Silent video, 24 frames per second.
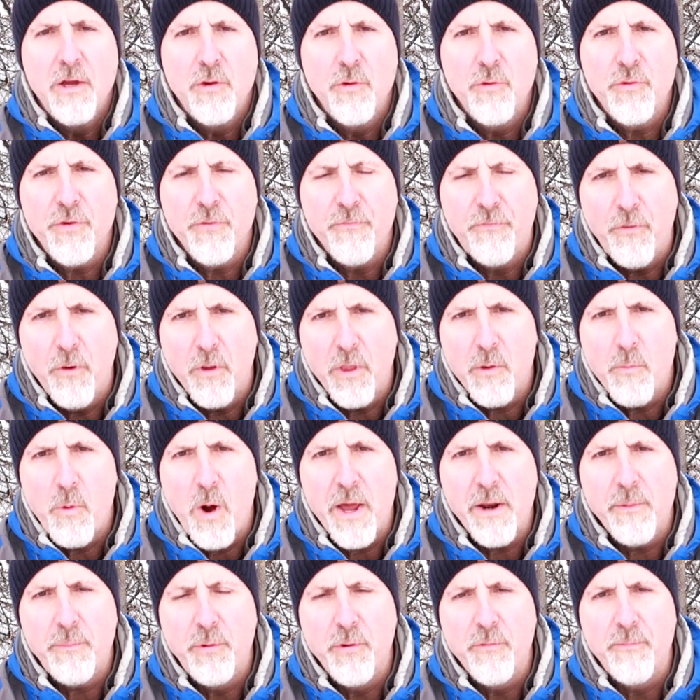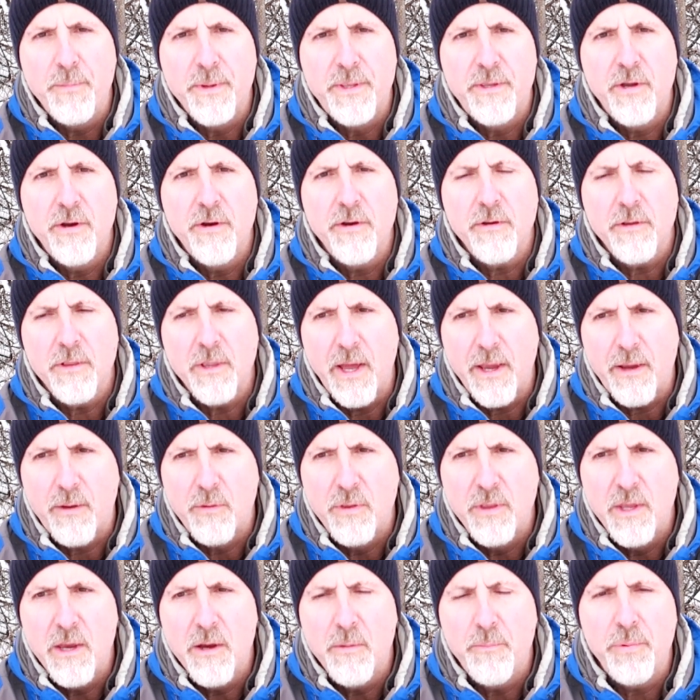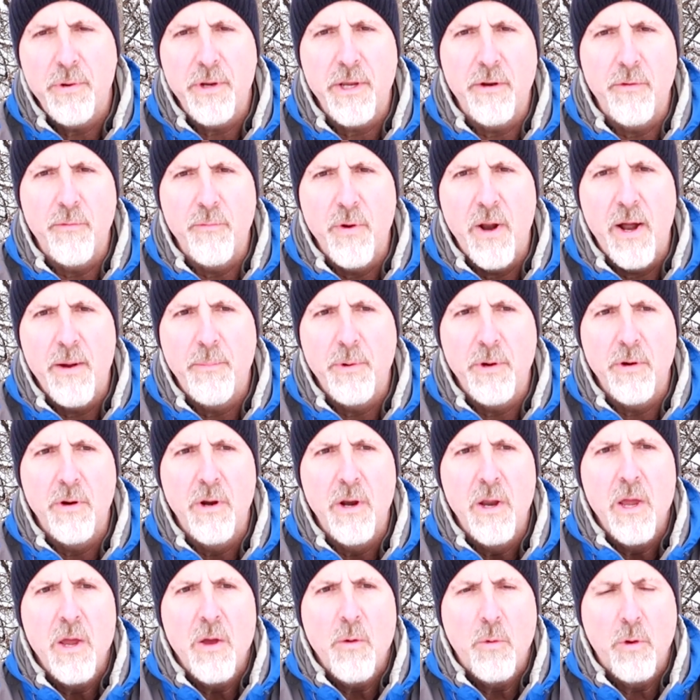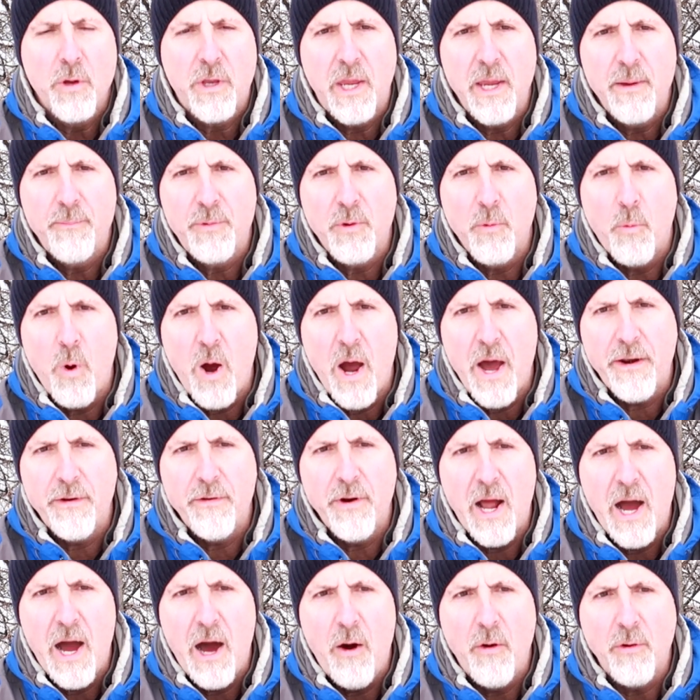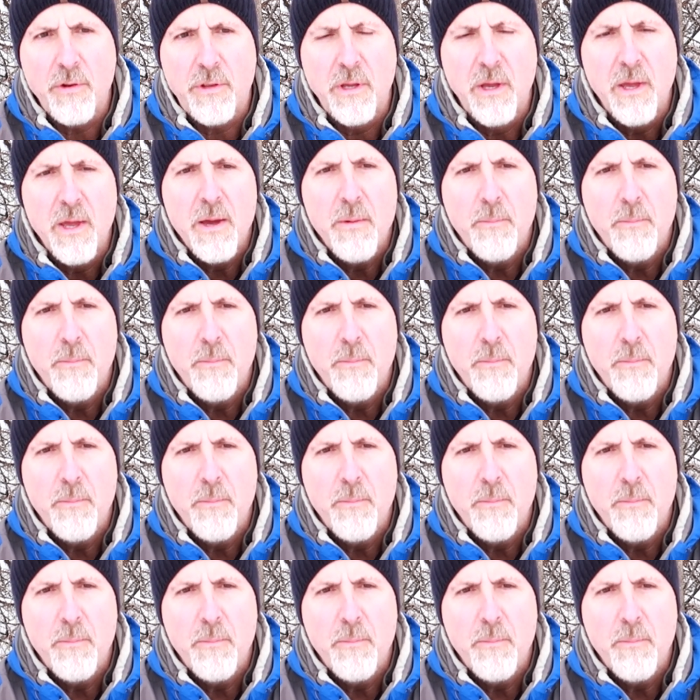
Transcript: Using fully waterproof material like neoprene or rubber will keep the water out,